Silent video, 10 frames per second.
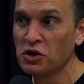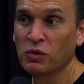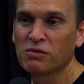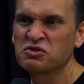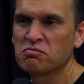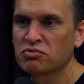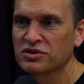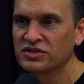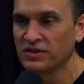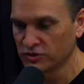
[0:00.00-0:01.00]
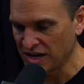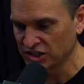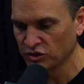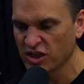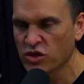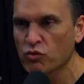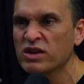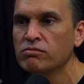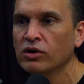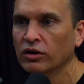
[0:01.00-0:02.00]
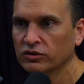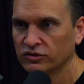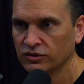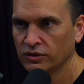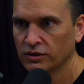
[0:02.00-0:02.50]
When I was in prison, there's actually 3 books.